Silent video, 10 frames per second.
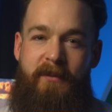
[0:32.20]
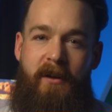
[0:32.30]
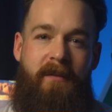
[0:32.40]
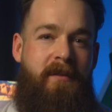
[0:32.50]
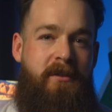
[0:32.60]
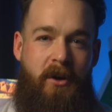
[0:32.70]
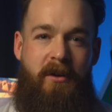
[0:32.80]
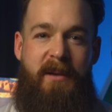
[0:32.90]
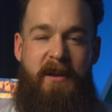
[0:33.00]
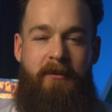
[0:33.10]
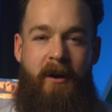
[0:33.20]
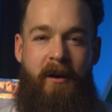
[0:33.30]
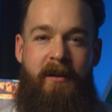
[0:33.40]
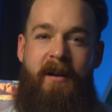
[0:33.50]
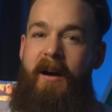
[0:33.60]
of all, don't get me
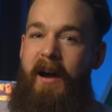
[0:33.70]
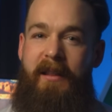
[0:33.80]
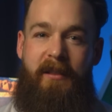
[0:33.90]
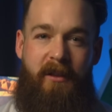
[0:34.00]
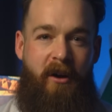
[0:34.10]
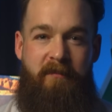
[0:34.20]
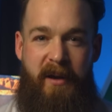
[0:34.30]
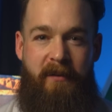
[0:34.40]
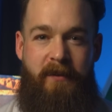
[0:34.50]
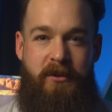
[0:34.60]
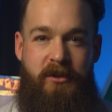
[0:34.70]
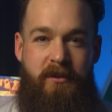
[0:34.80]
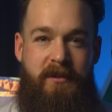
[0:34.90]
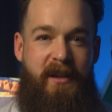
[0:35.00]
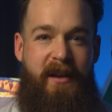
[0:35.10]
wrong, I love barefoot
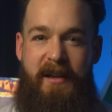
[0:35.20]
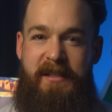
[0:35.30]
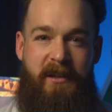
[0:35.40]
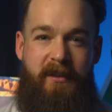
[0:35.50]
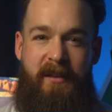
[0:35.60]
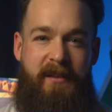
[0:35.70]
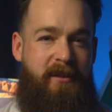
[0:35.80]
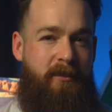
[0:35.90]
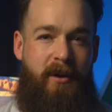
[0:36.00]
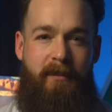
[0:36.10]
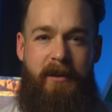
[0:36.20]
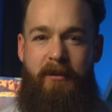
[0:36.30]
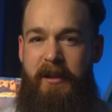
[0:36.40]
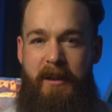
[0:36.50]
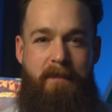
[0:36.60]
shoes, and I still think that they're probably
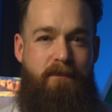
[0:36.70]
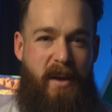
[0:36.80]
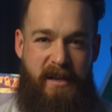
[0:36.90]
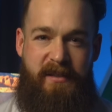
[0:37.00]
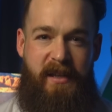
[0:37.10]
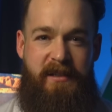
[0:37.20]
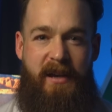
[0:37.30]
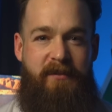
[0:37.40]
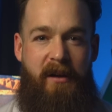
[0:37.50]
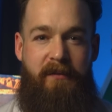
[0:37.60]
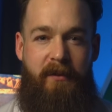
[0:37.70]
one of the best things I've done